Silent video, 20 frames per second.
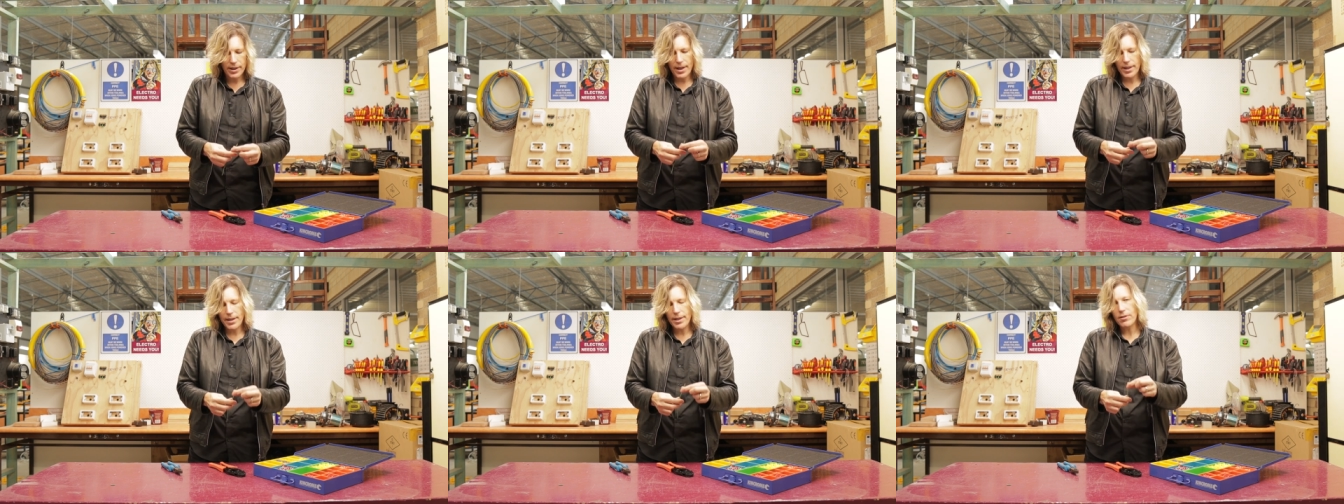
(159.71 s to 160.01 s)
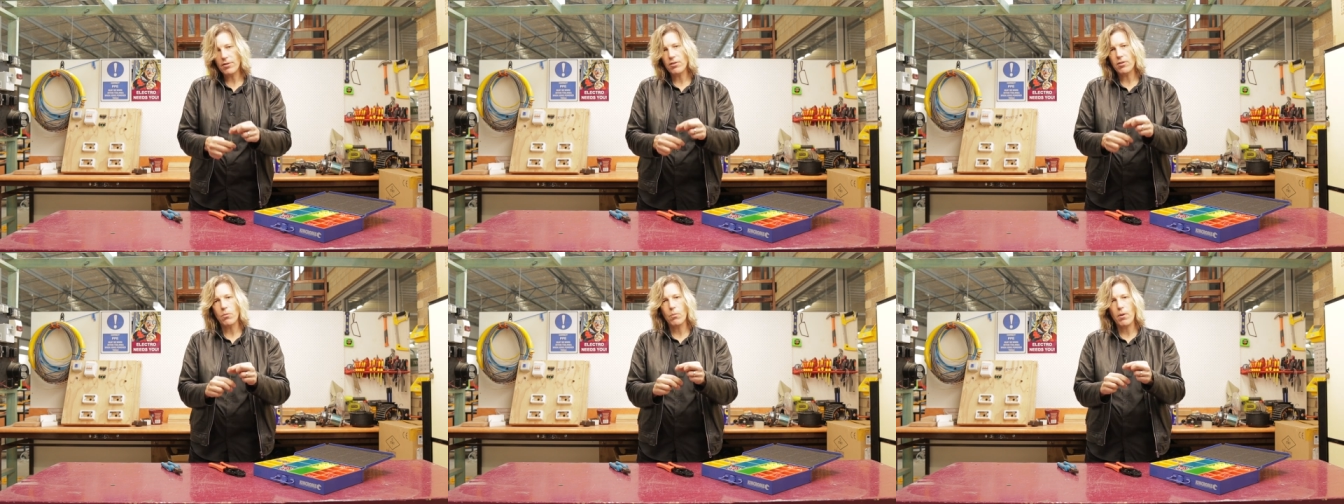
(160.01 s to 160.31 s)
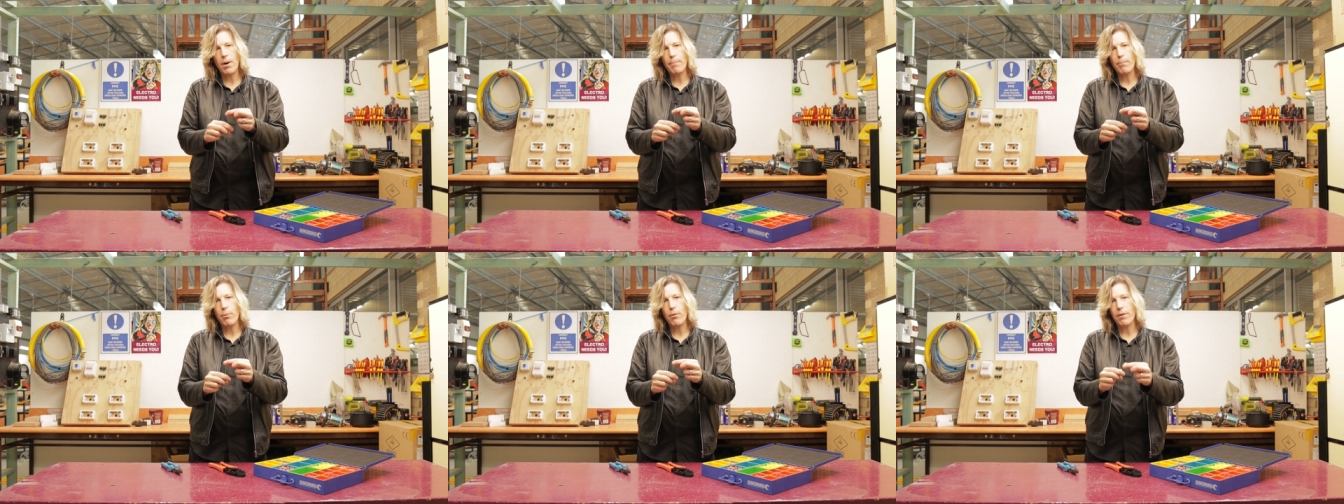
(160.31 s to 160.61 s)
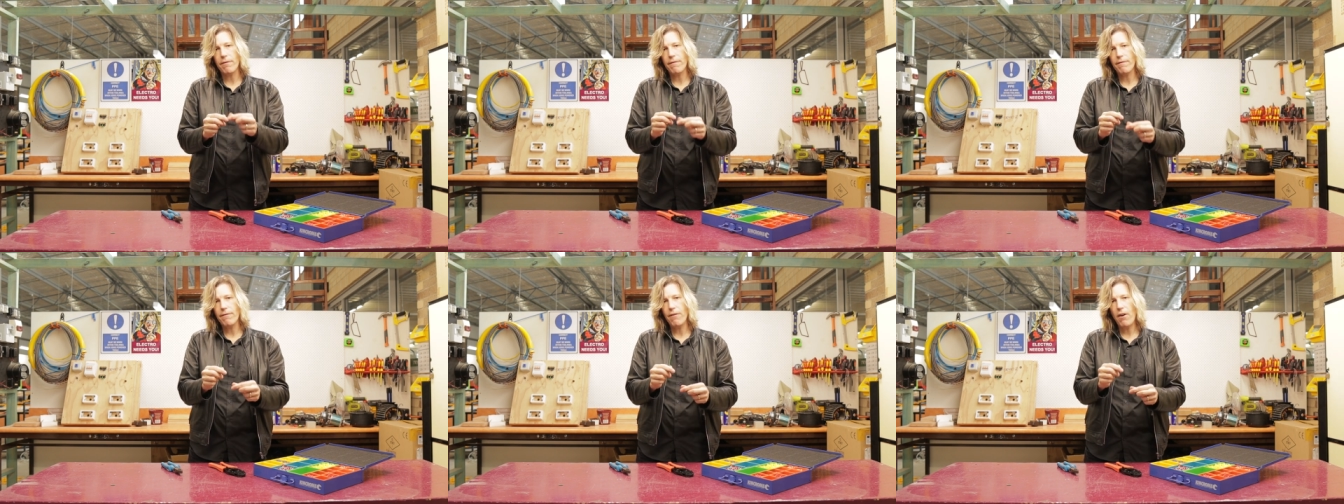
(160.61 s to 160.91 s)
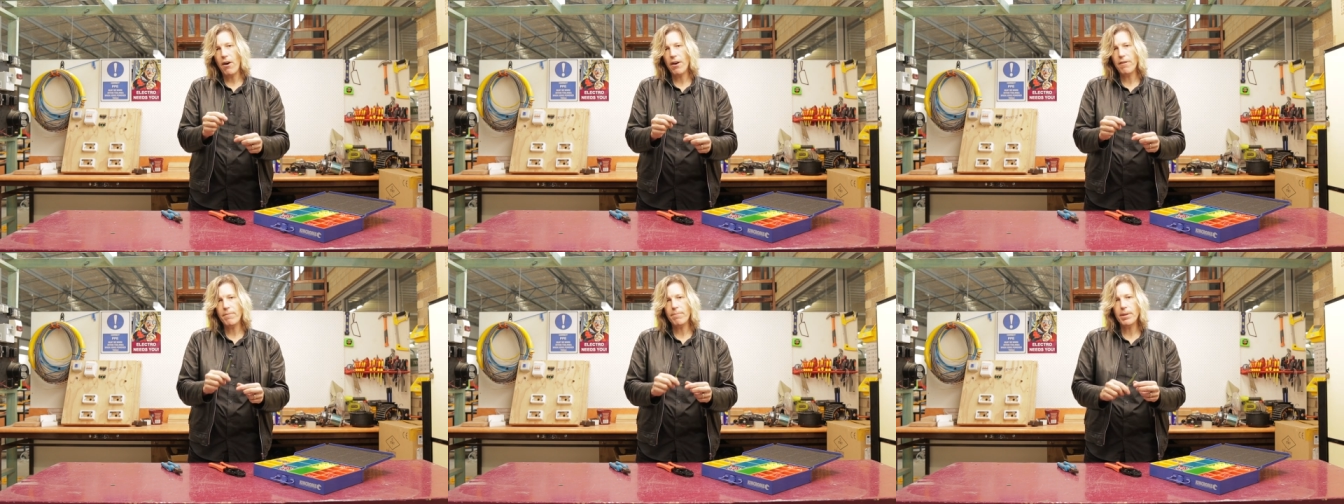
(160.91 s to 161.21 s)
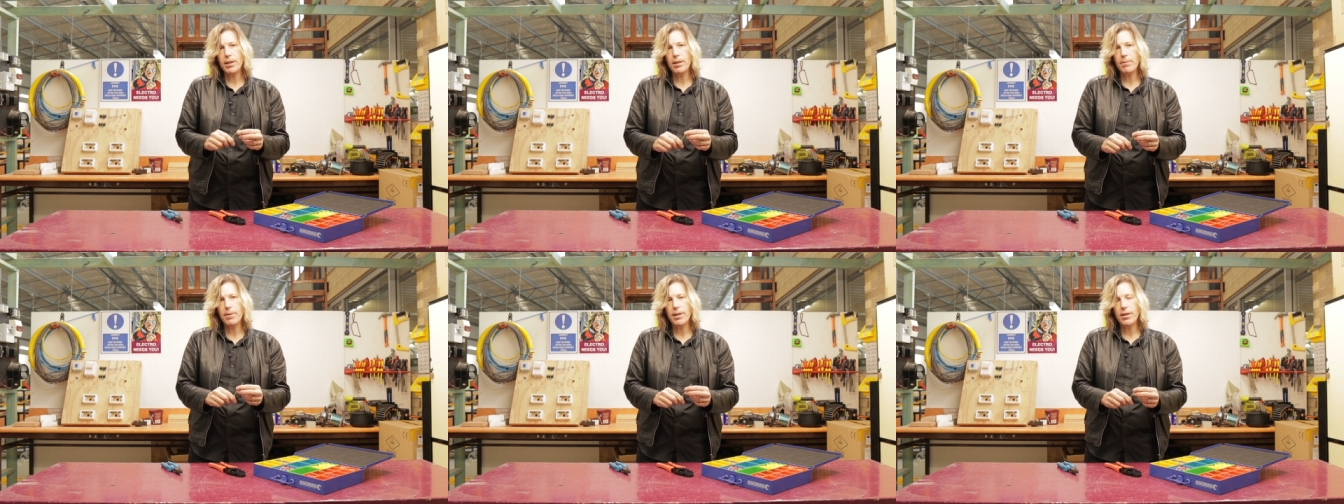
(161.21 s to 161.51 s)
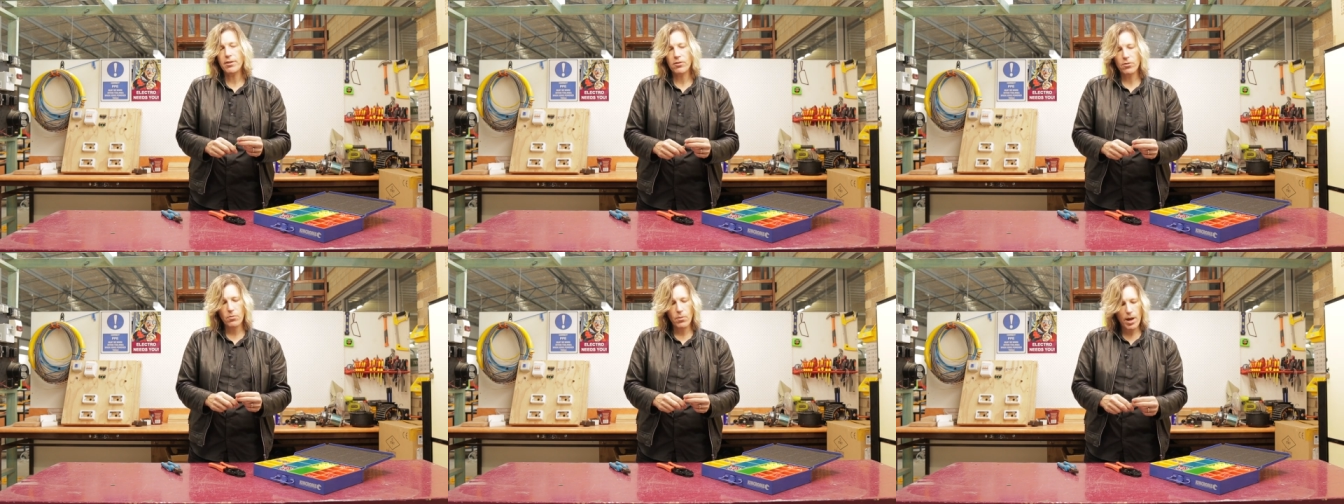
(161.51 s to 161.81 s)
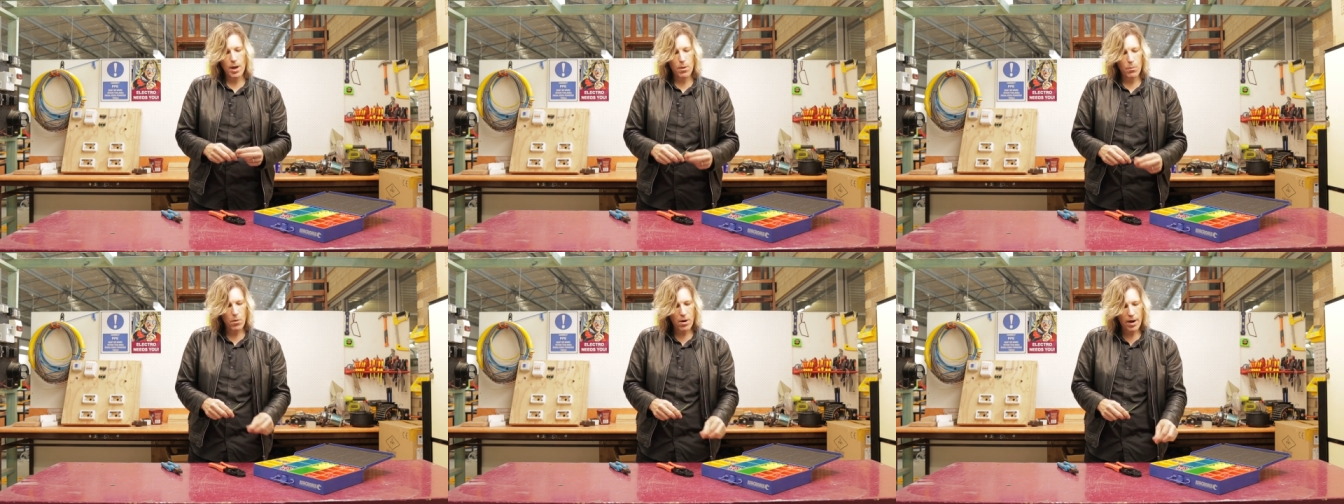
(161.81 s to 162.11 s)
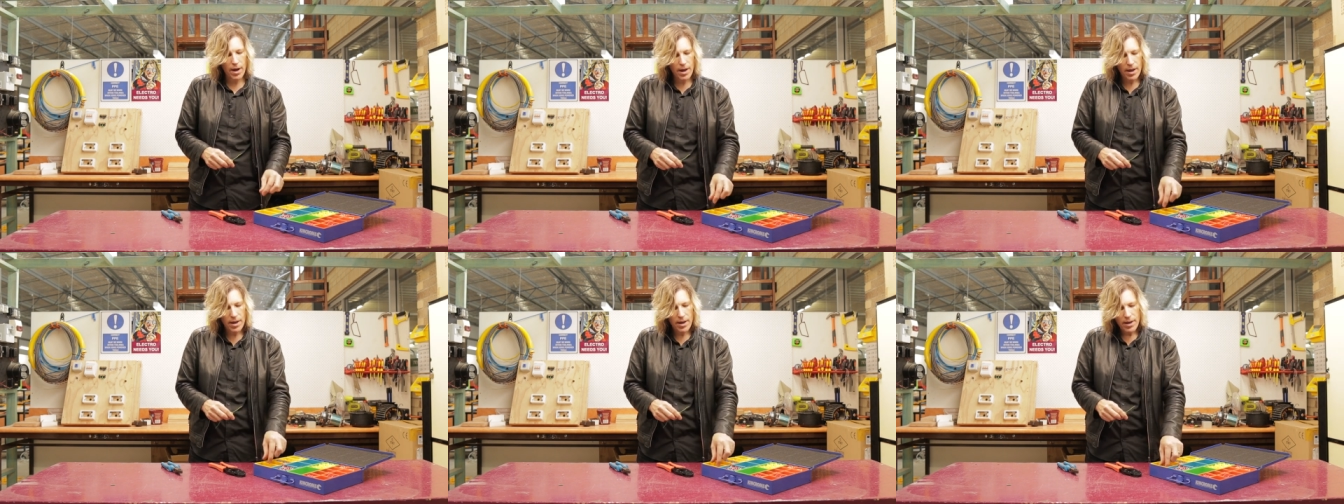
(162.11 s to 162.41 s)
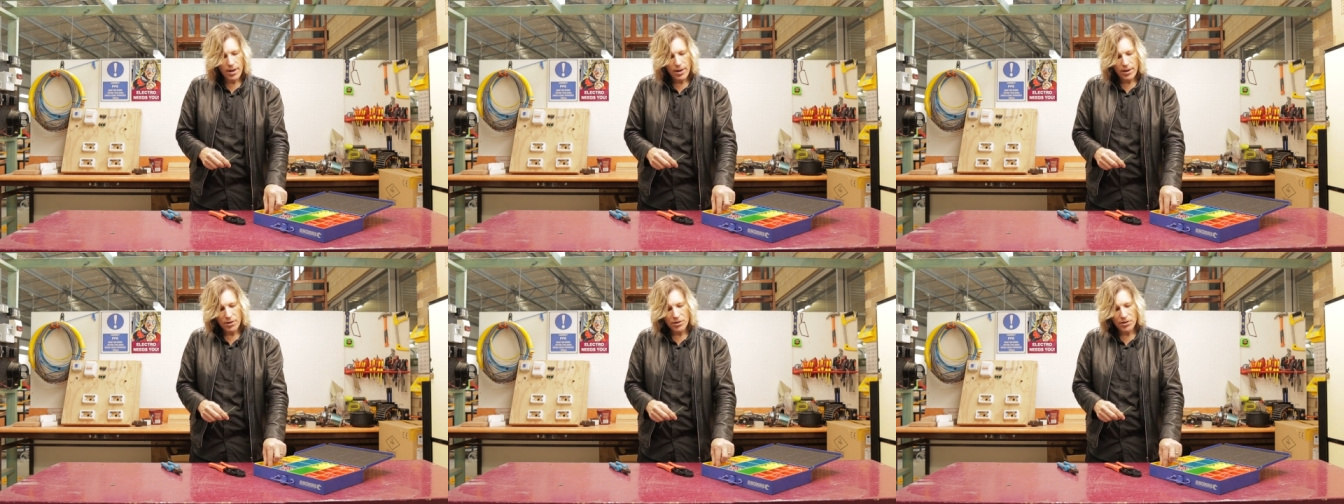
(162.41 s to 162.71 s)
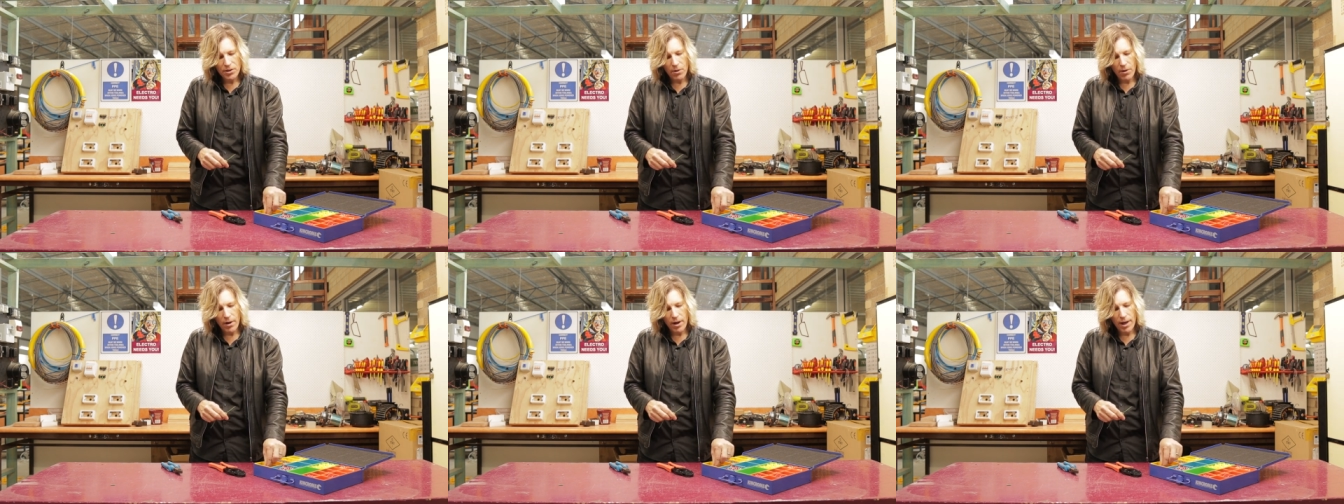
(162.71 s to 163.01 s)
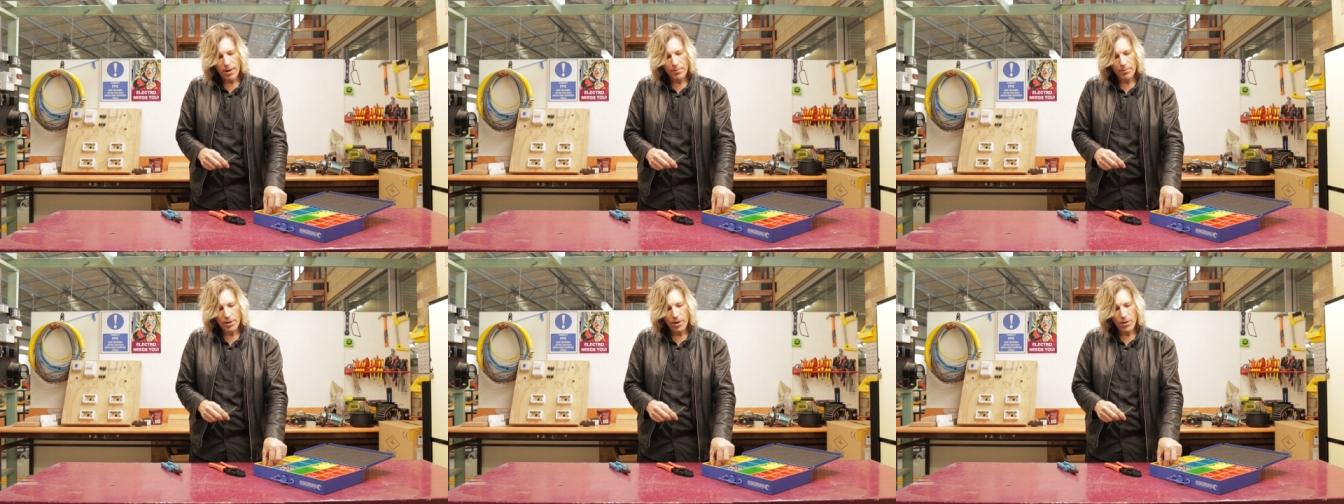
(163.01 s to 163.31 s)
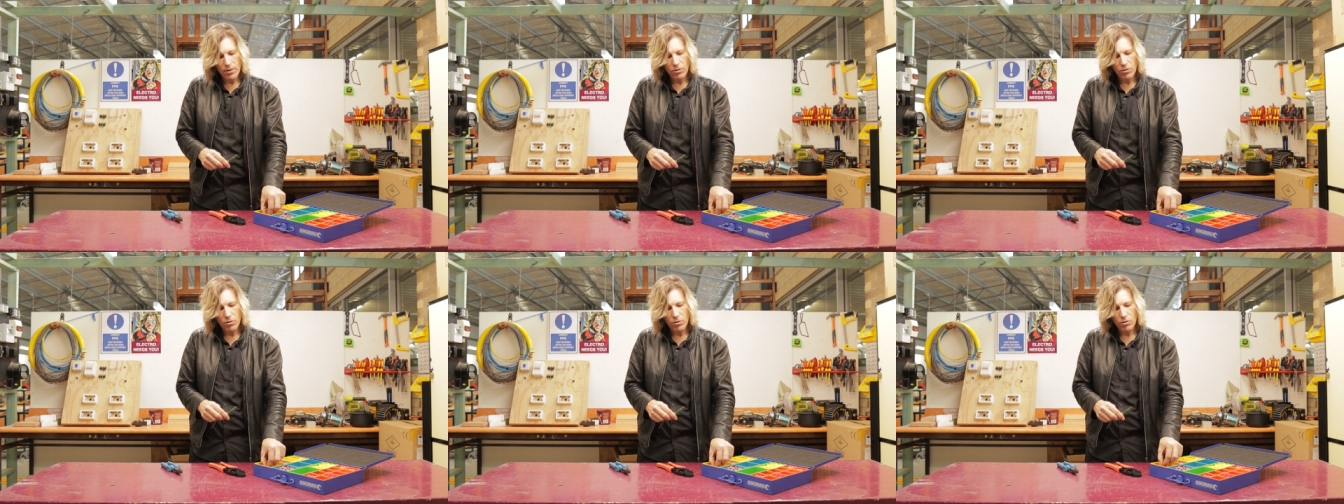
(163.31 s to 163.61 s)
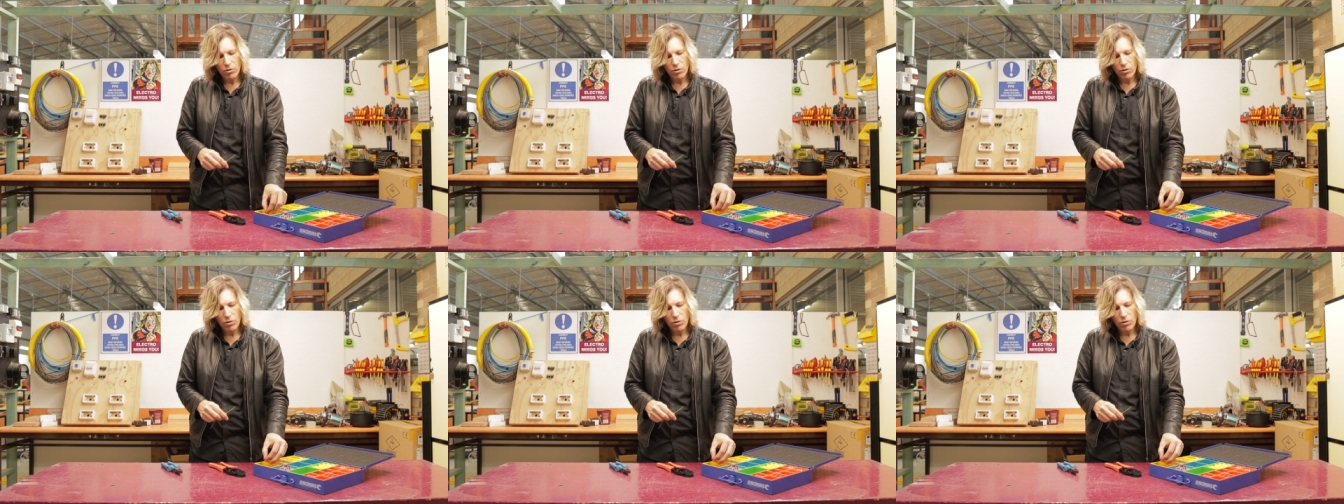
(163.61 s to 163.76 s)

Now this is a 1.5 millimeter square wire, so I'm going to